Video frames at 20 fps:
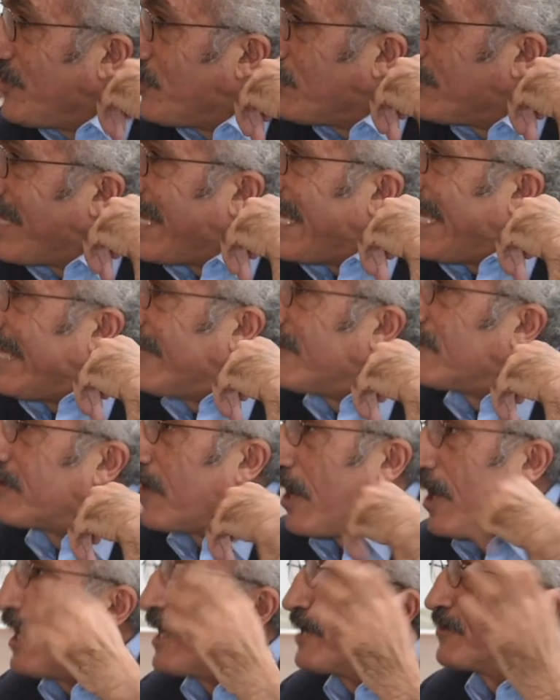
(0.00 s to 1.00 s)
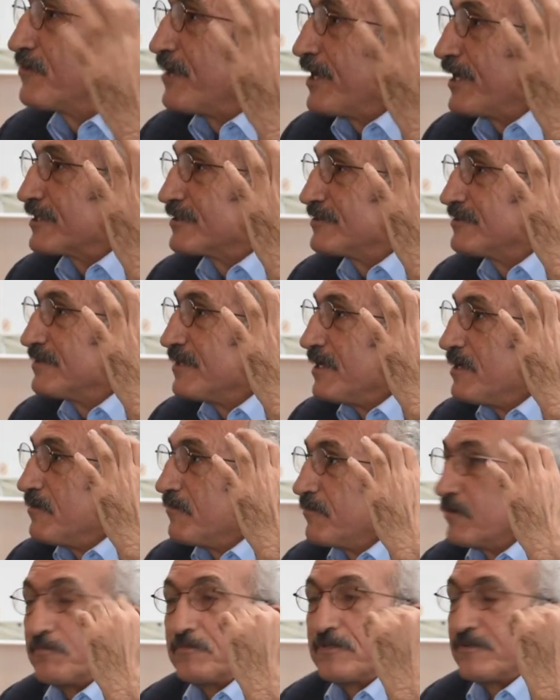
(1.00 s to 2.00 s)
knew the entire text
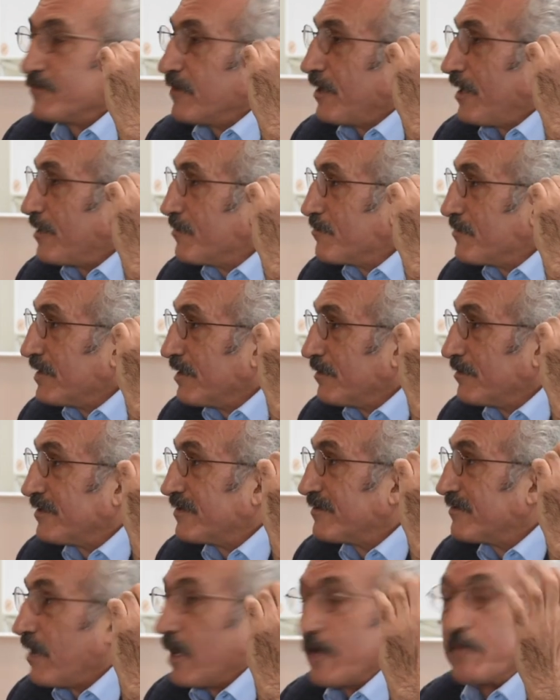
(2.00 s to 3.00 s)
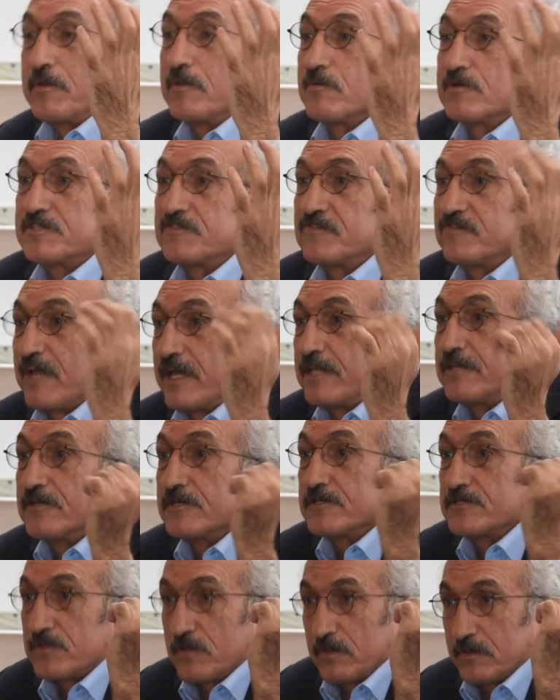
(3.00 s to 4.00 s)
from at the time he was 10
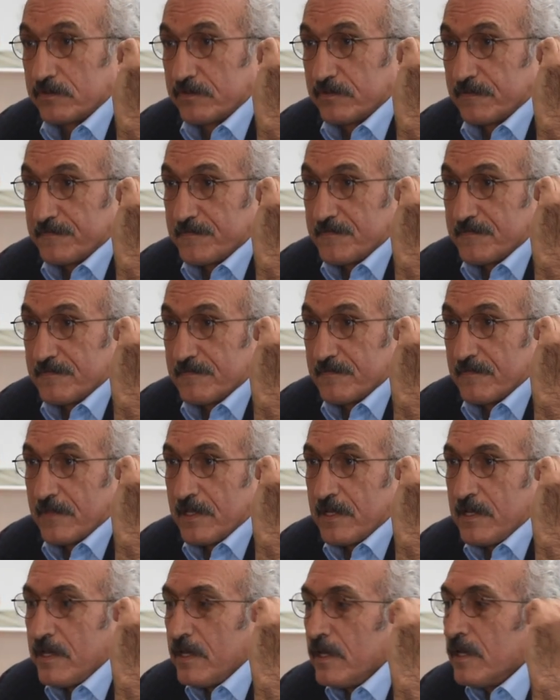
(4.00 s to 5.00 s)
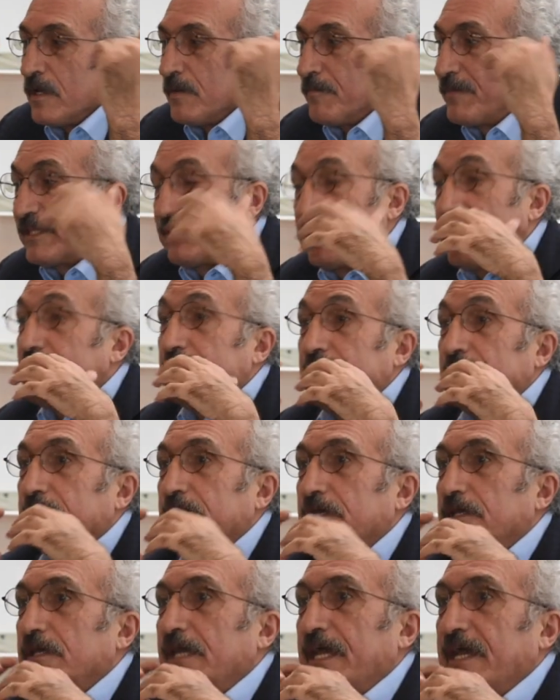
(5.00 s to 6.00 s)
years old. But then
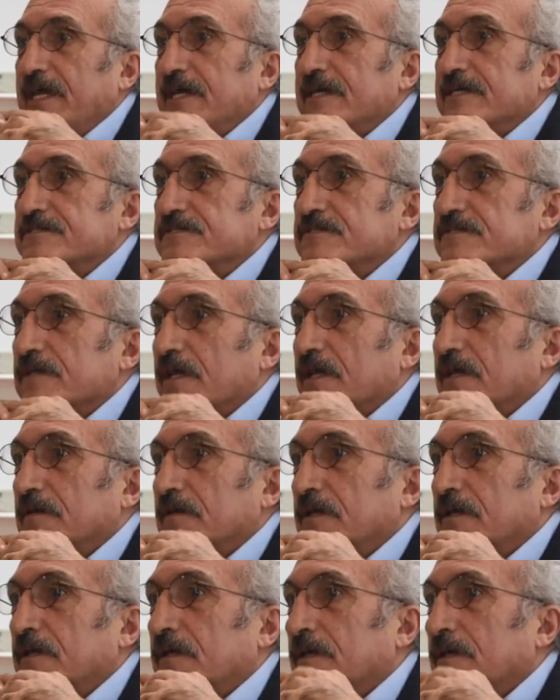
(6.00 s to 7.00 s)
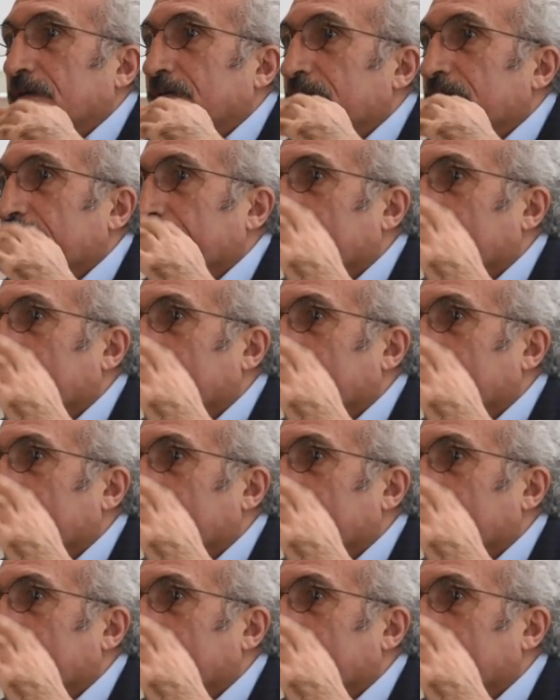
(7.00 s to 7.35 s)
he has a